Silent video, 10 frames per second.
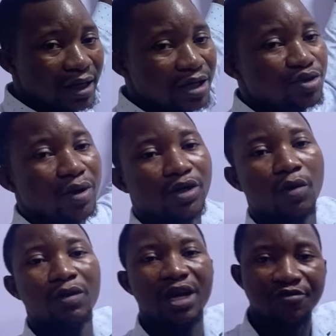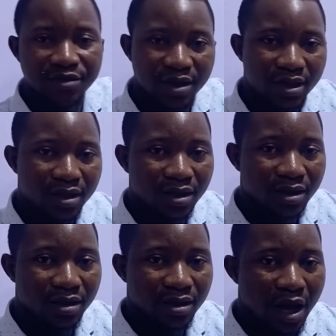into a double entry.
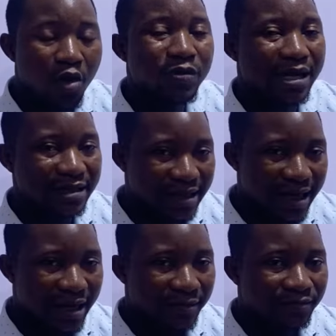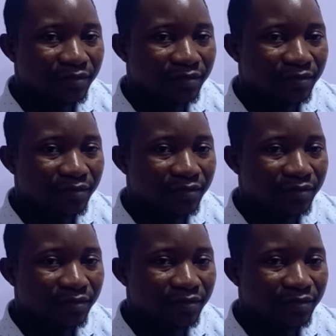I hope that is clear.